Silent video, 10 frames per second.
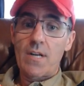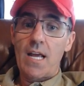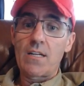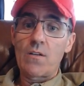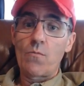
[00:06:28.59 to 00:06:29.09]

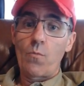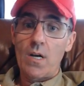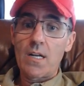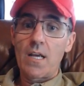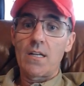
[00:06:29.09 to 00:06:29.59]

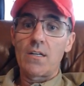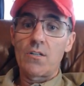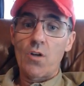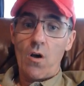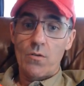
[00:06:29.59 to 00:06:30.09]

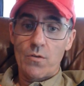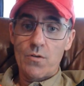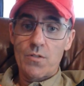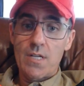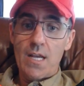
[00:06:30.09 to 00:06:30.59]

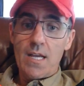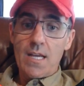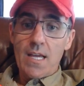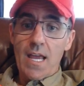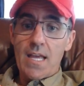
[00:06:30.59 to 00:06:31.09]

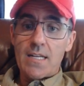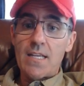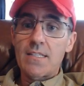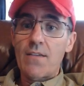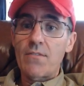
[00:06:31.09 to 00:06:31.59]

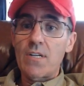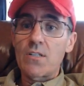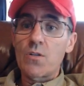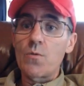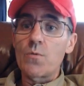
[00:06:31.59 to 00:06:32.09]

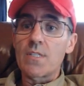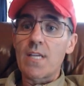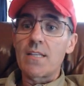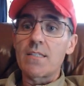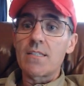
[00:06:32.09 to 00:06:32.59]

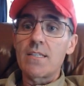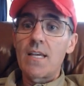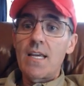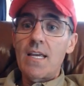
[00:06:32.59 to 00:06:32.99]
$91.72.